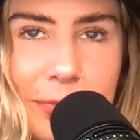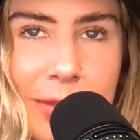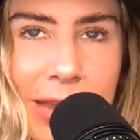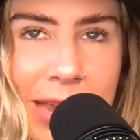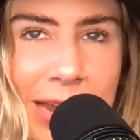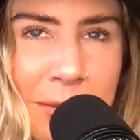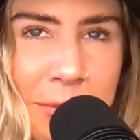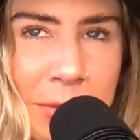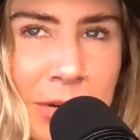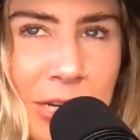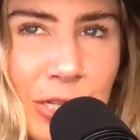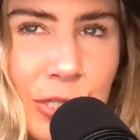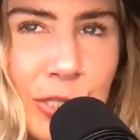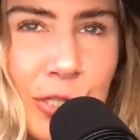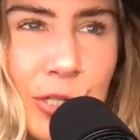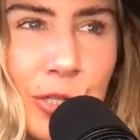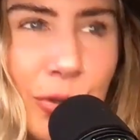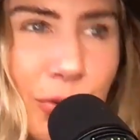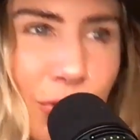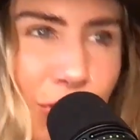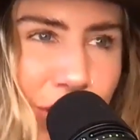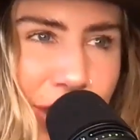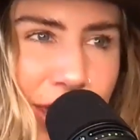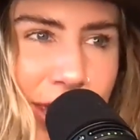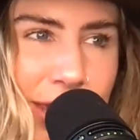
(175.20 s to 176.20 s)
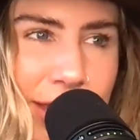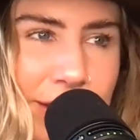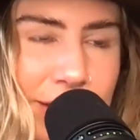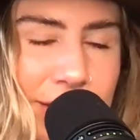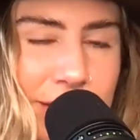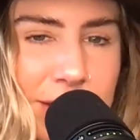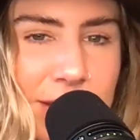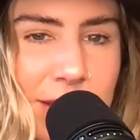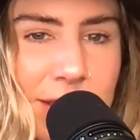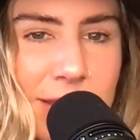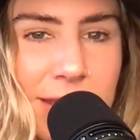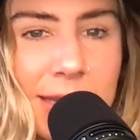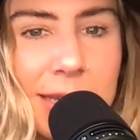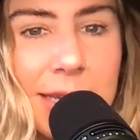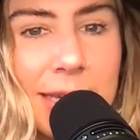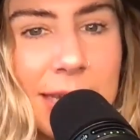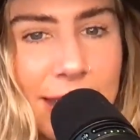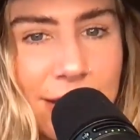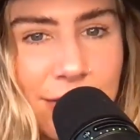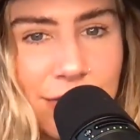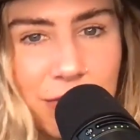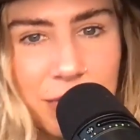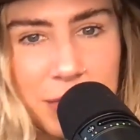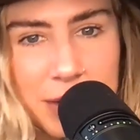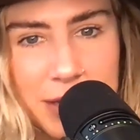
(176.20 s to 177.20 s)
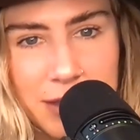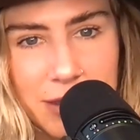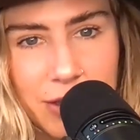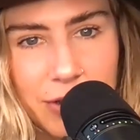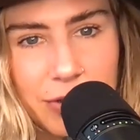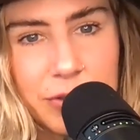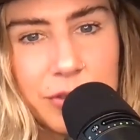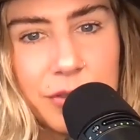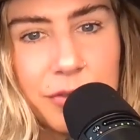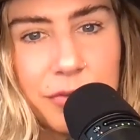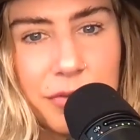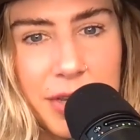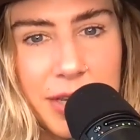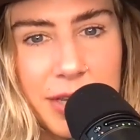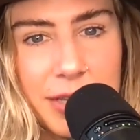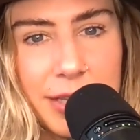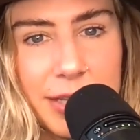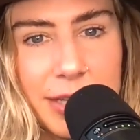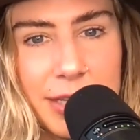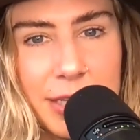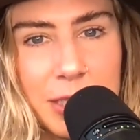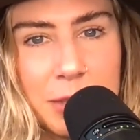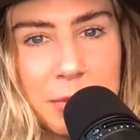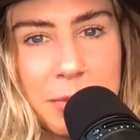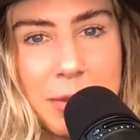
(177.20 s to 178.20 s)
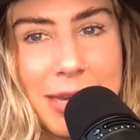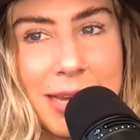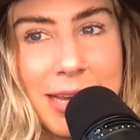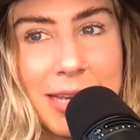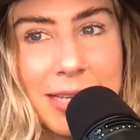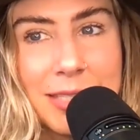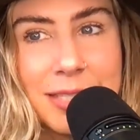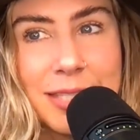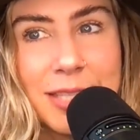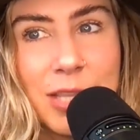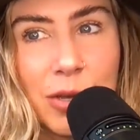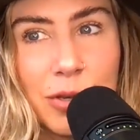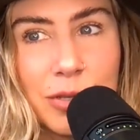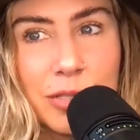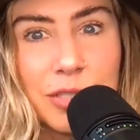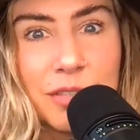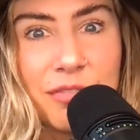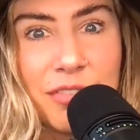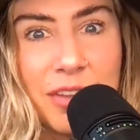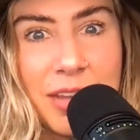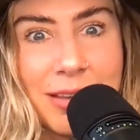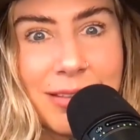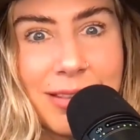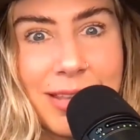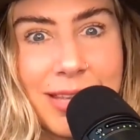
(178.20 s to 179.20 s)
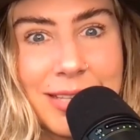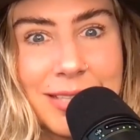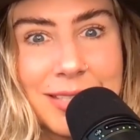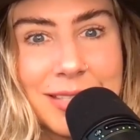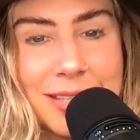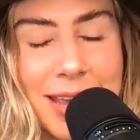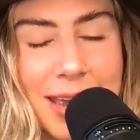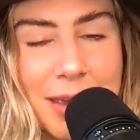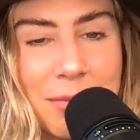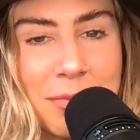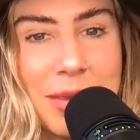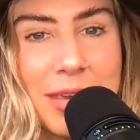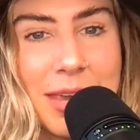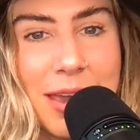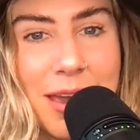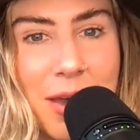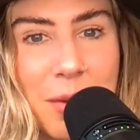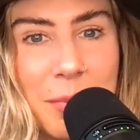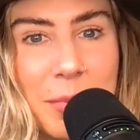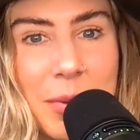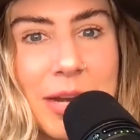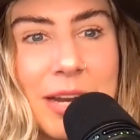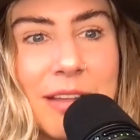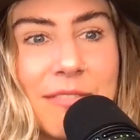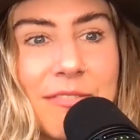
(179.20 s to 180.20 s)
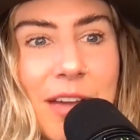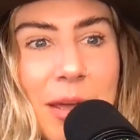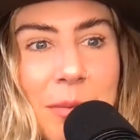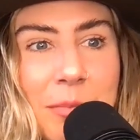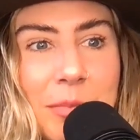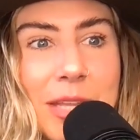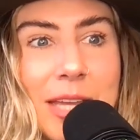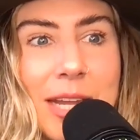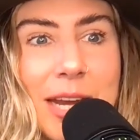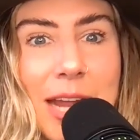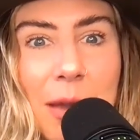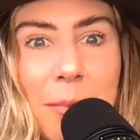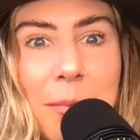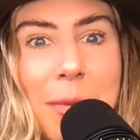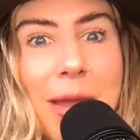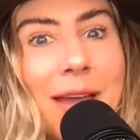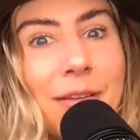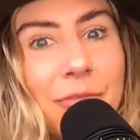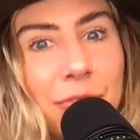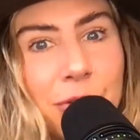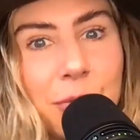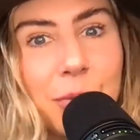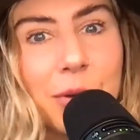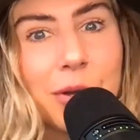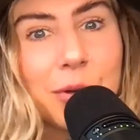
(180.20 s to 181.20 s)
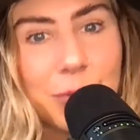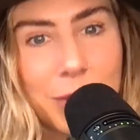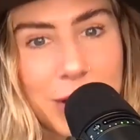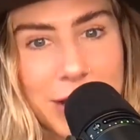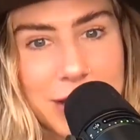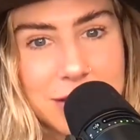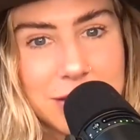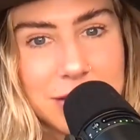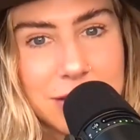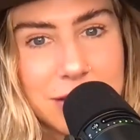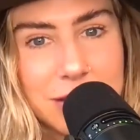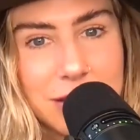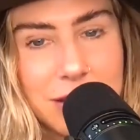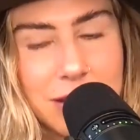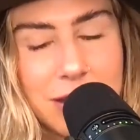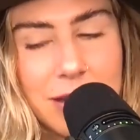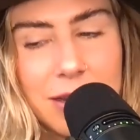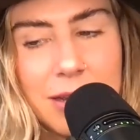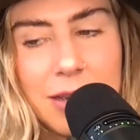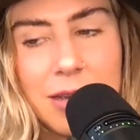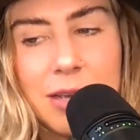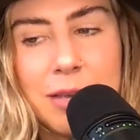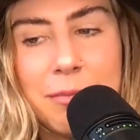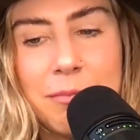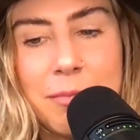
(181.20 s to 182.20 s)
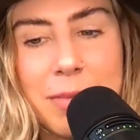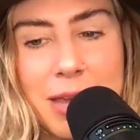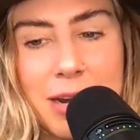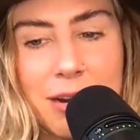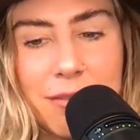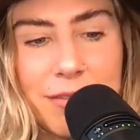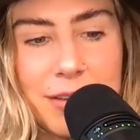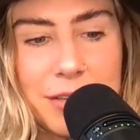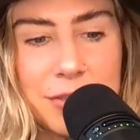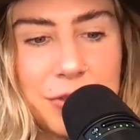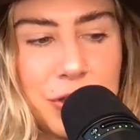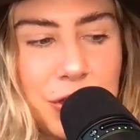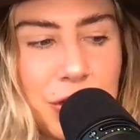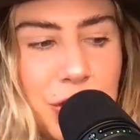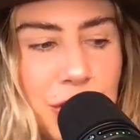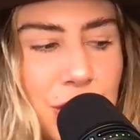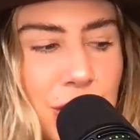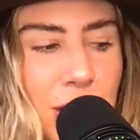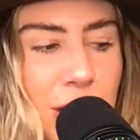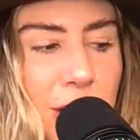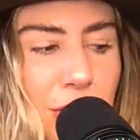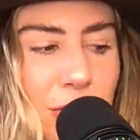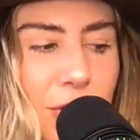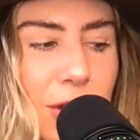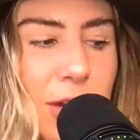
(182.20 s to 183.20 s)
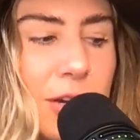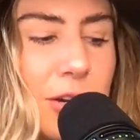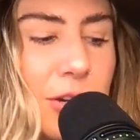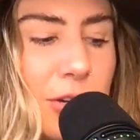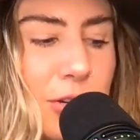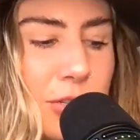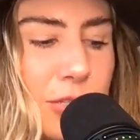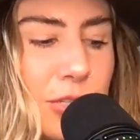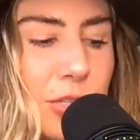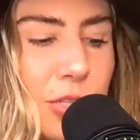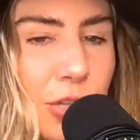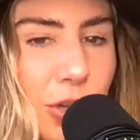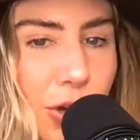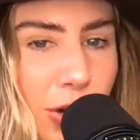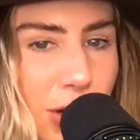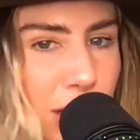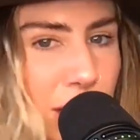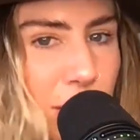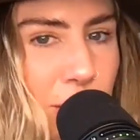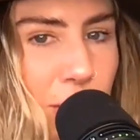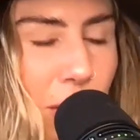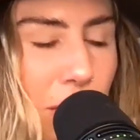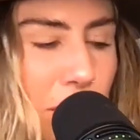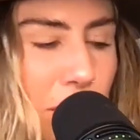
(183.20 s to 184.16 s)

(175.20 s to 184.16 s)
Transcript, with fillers: and I'm going to do things that give me those feelings because those feelings light me up. And if I'm lit up, everyone wins. Manifesting generators, you're going to